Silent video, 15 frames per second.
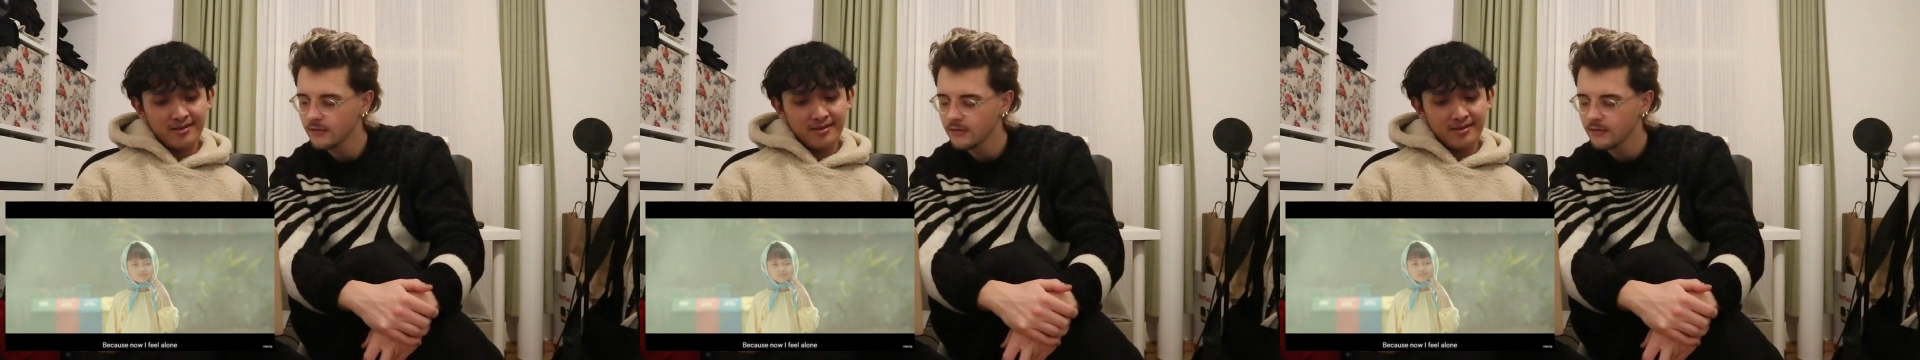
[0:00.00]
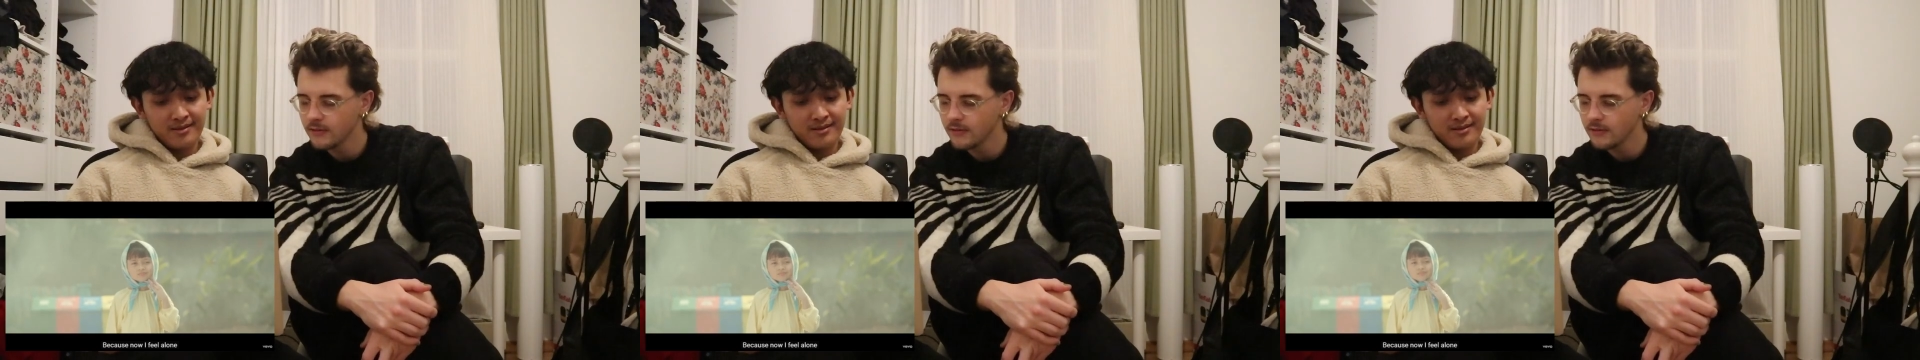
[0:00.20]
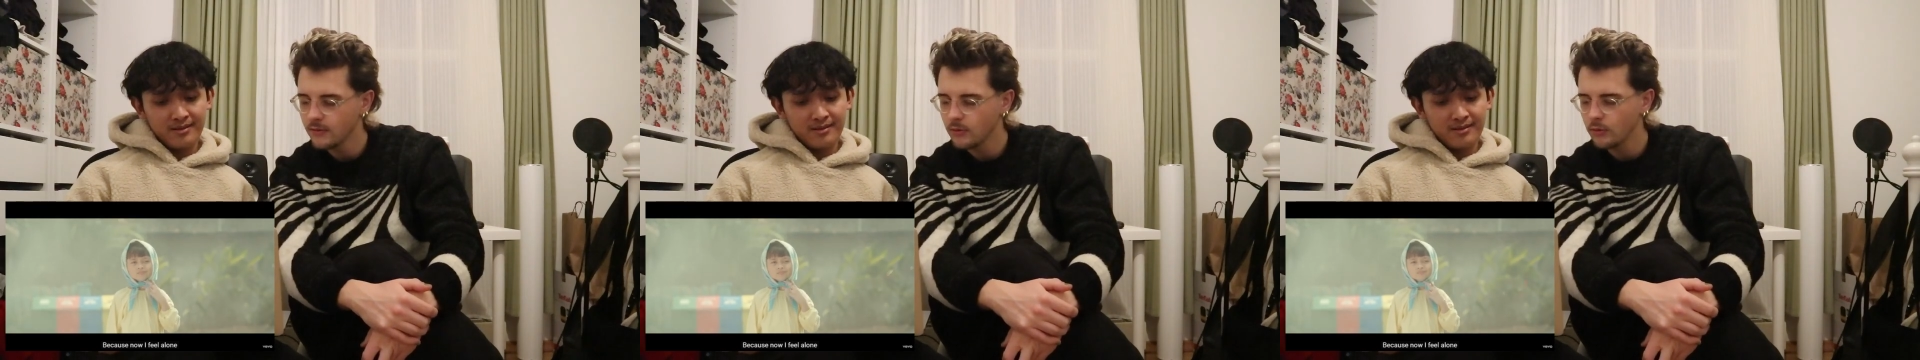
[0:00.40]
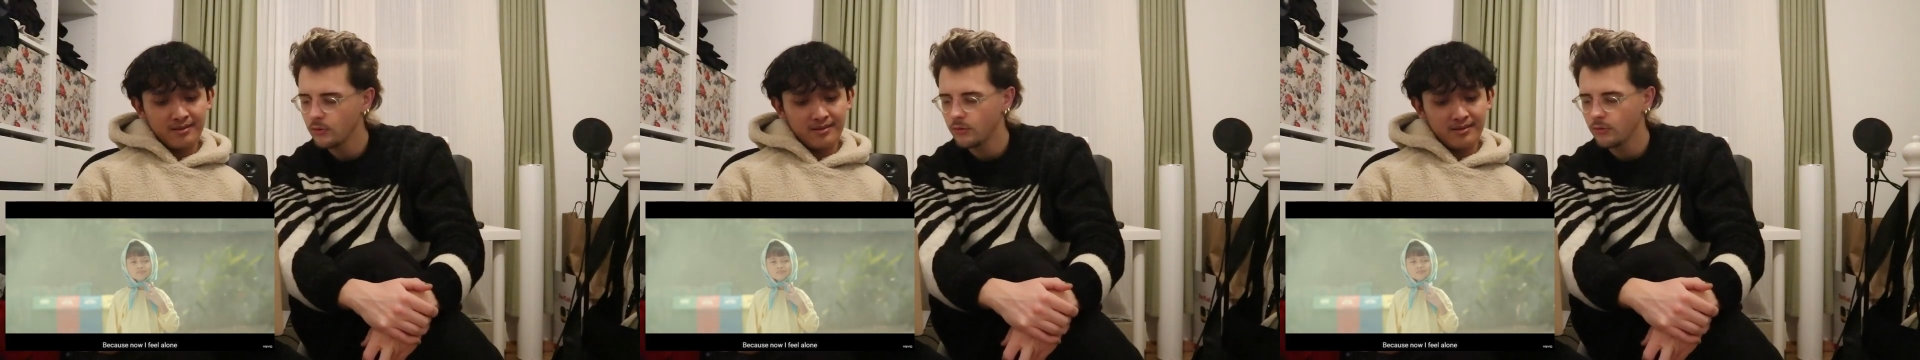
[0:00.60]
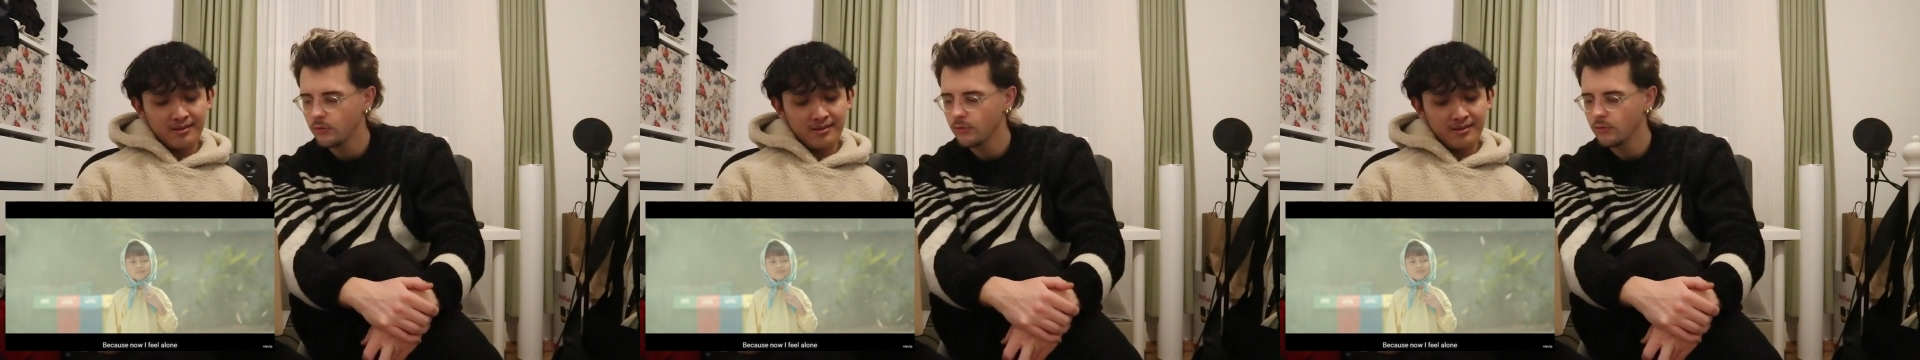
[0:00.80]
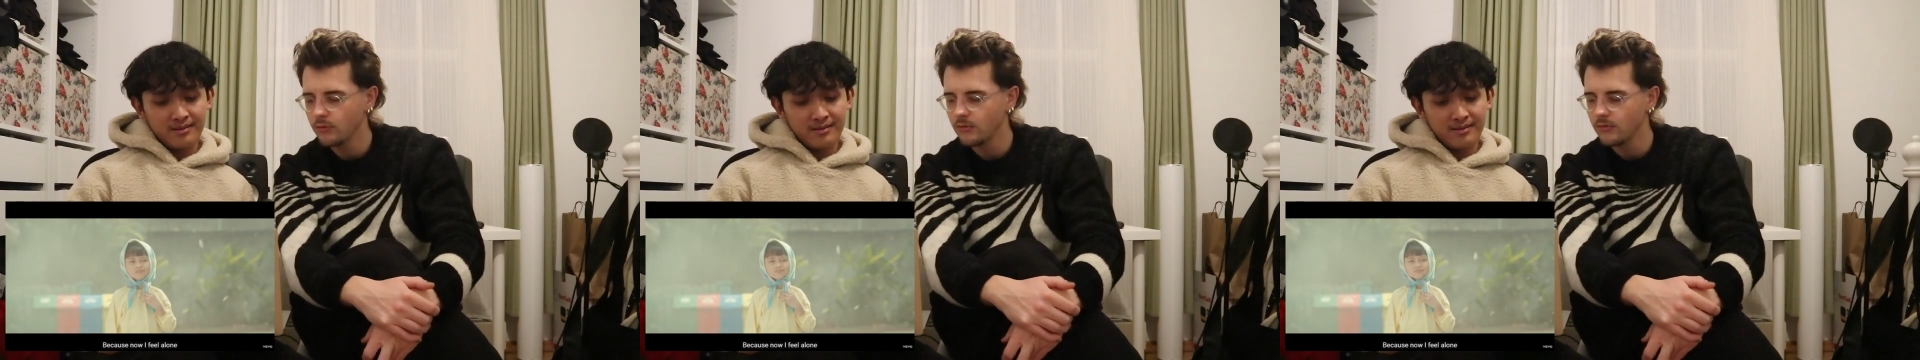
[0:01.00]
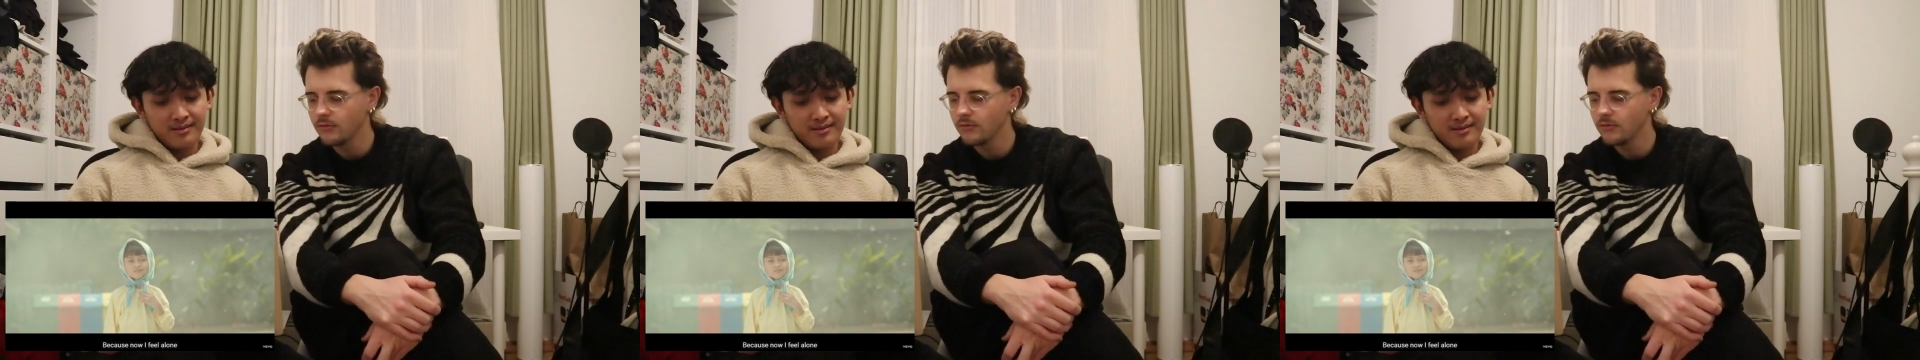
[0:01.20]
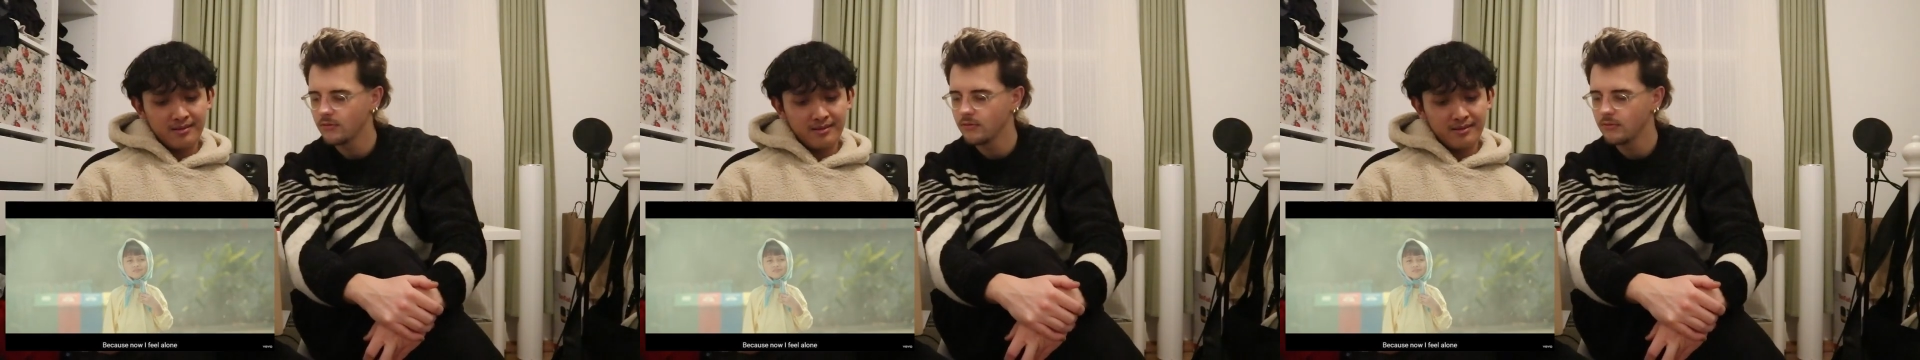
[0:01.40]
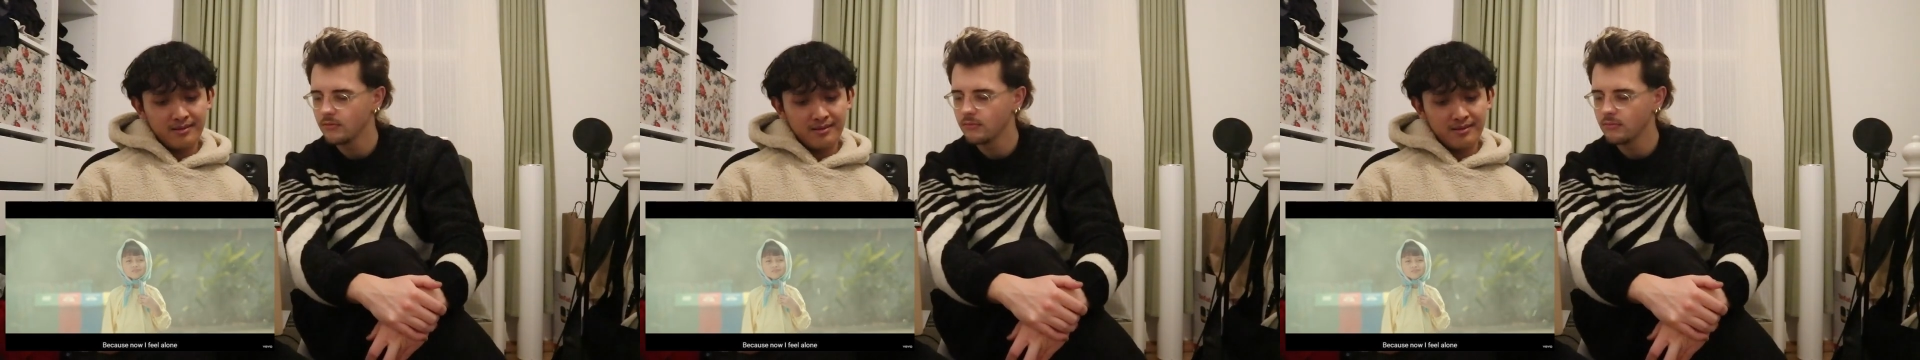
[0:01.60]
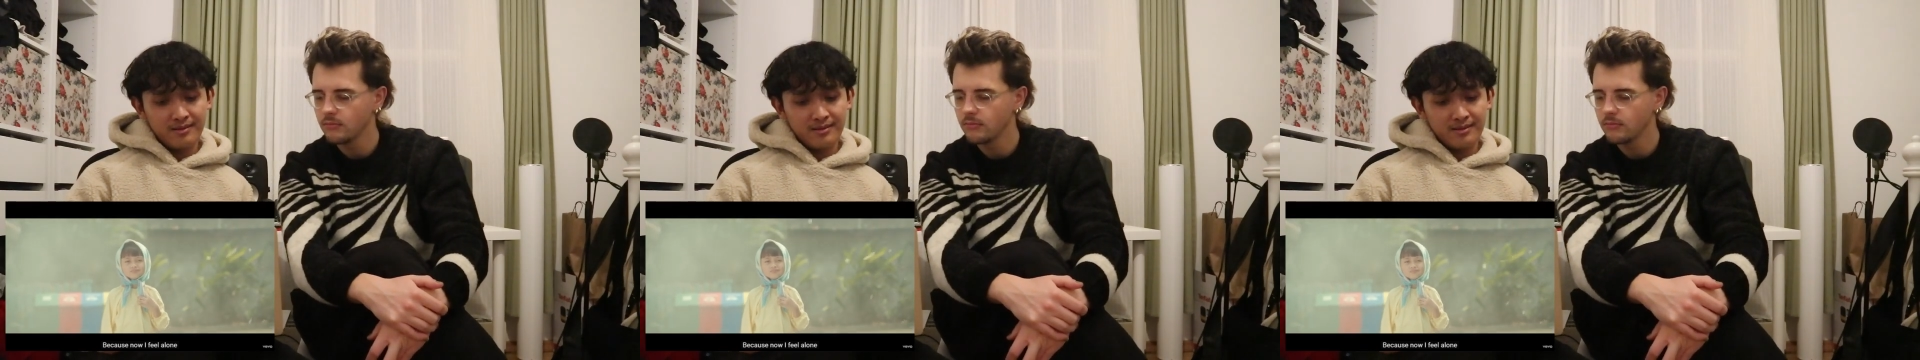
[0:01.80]

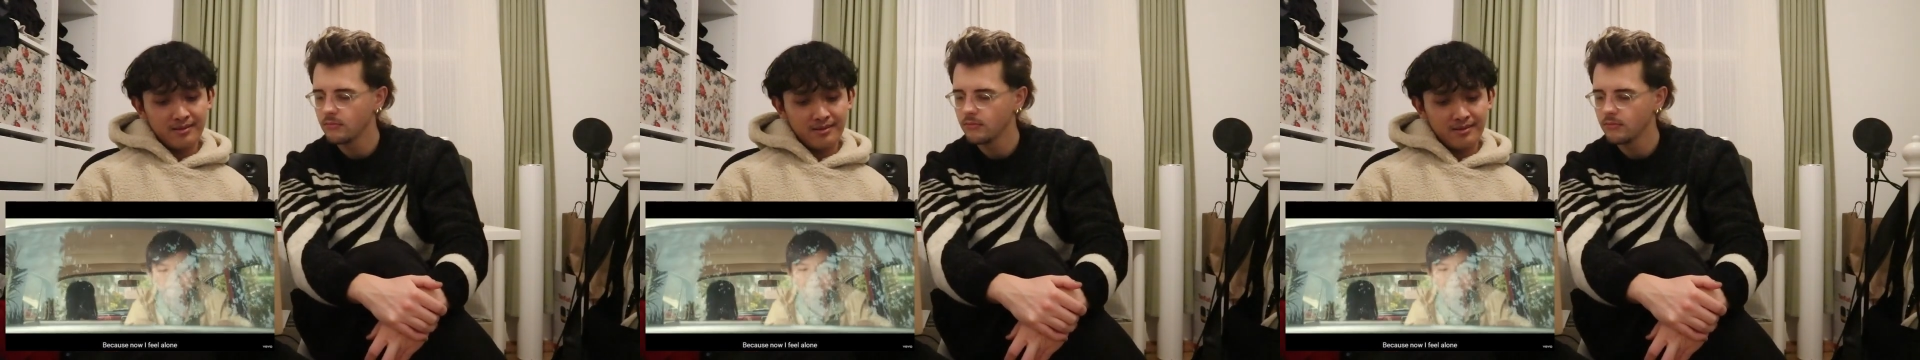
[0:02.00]
(no one is talking)